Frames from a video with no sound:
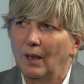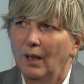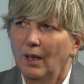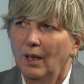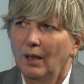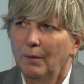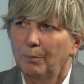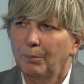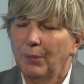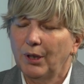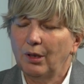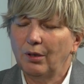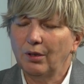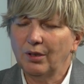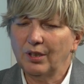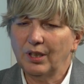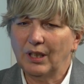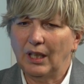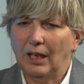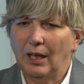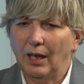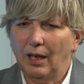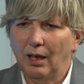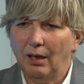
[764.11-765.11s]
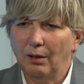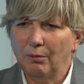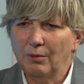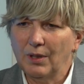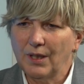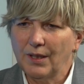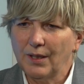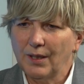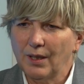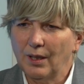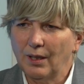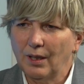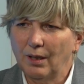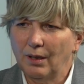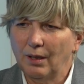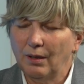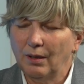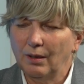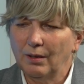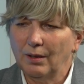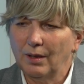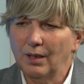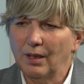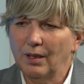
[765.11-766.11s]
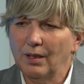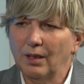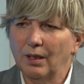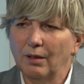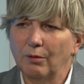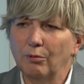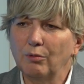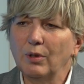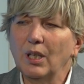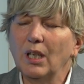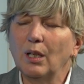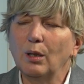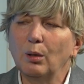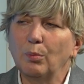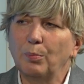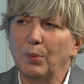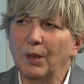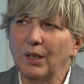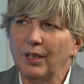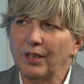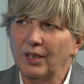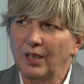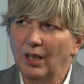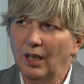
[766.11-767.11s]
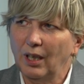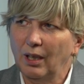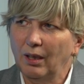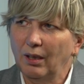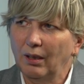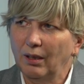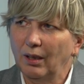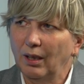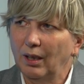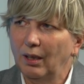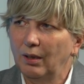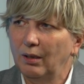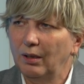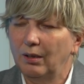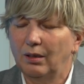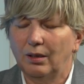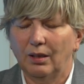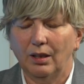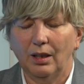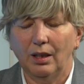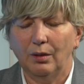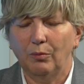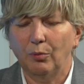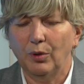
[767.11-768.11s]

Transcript: Mm-hmm. Because care is a real big thing, and mm-hmm.